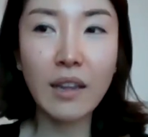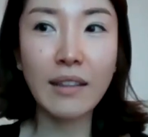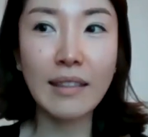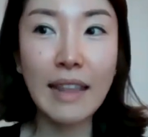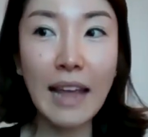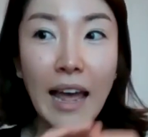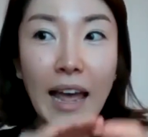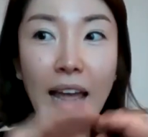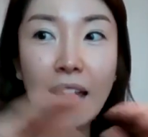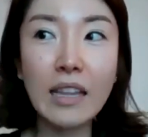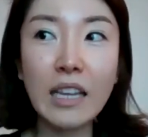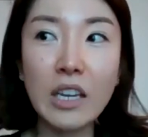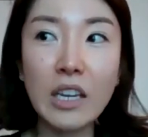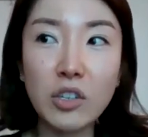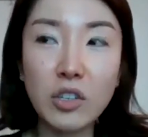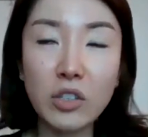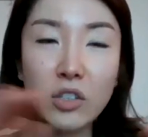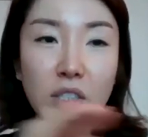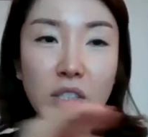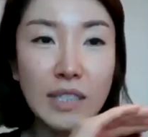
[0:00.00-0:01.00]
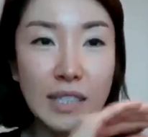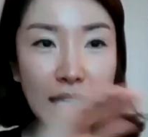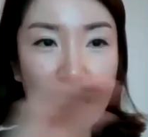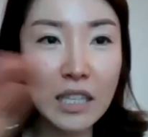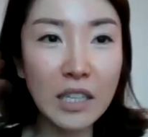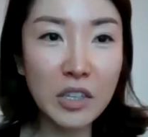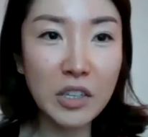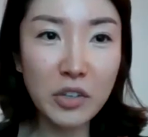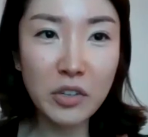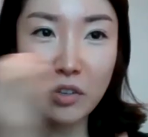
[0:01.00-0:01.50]
that year the
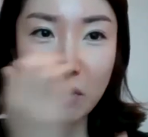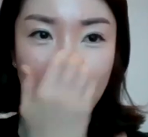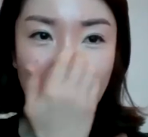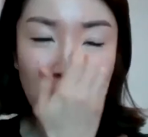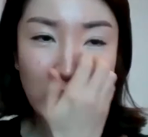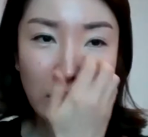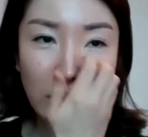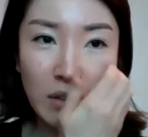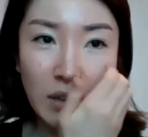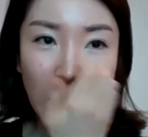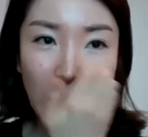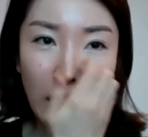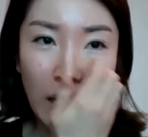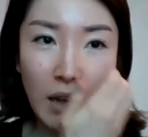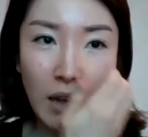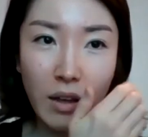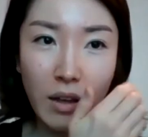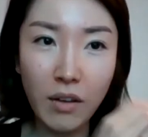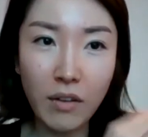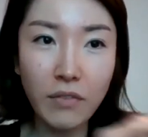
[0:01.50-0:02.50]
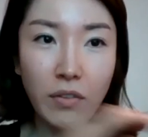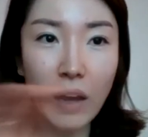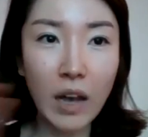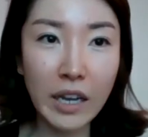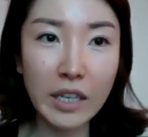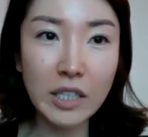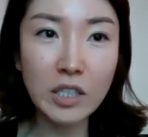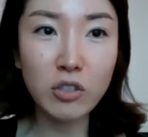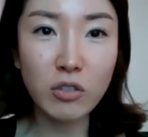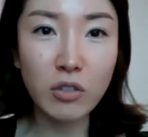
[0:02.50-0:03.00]
senior of
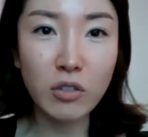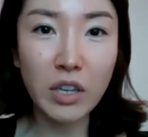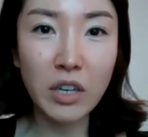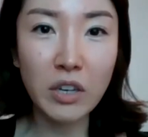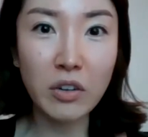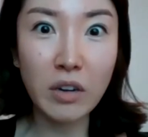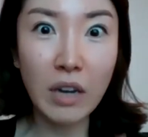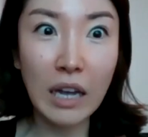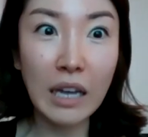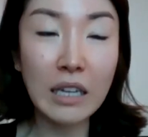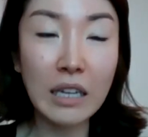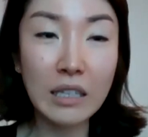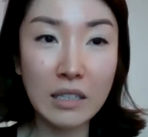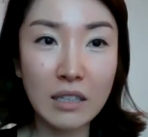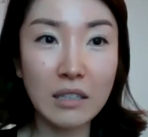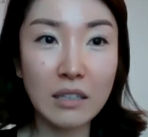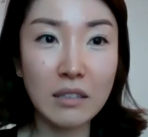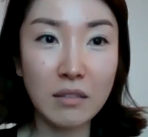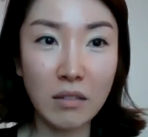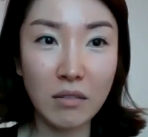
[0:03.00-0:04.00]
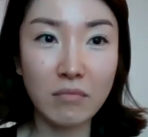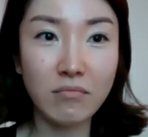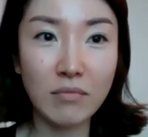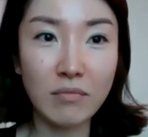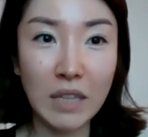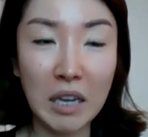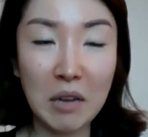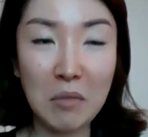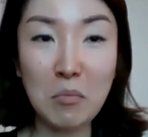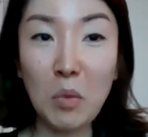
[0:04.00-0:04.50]
high school year i did
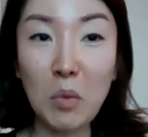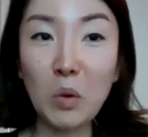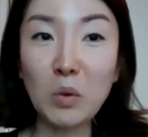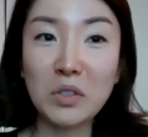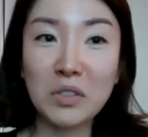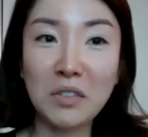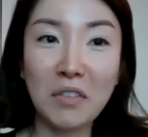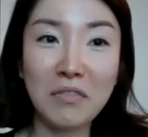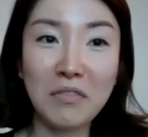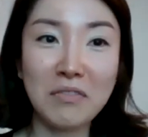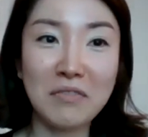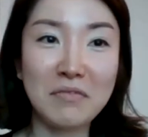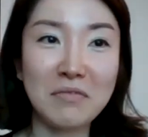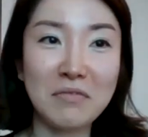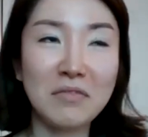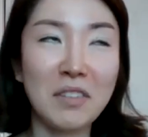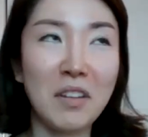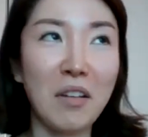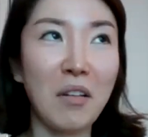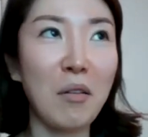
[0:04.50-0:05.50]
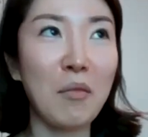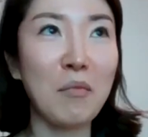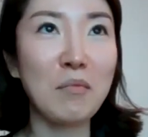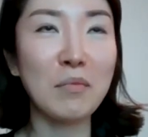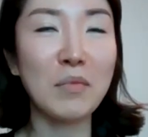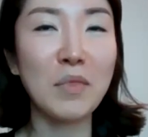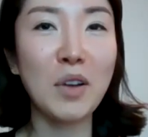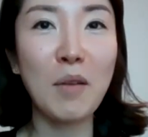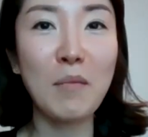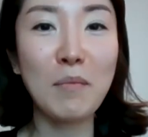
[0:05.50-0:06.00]
like most of
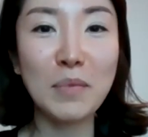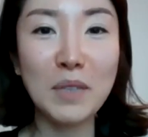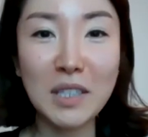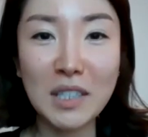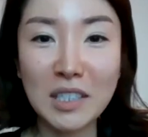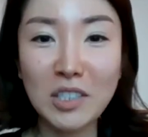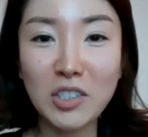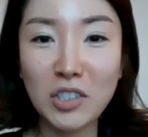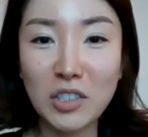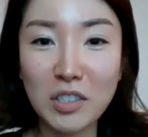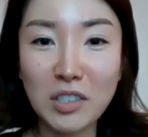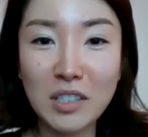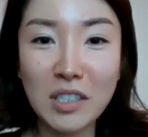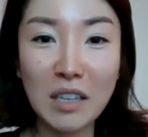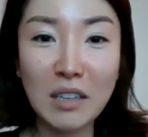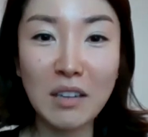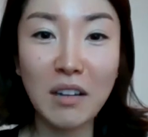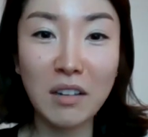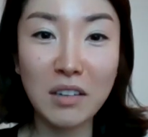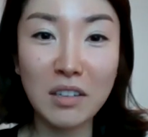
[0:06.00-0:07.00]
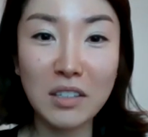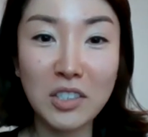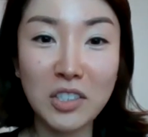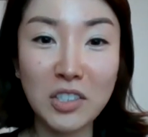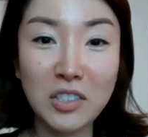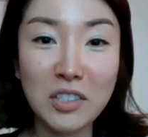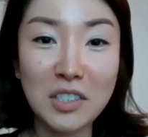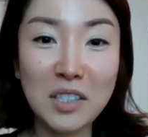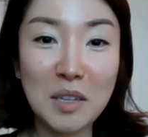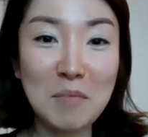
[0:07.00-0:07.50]
um competitions and
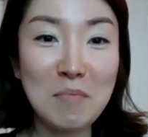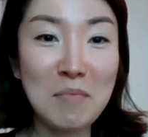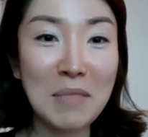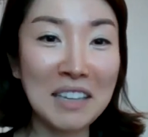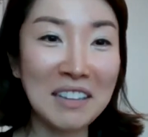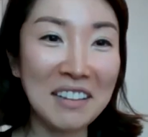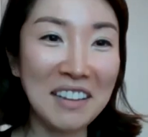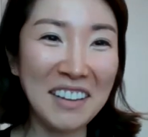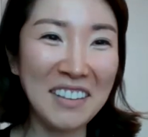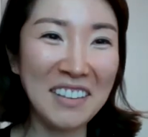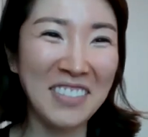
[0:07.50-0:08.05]
auditions in my life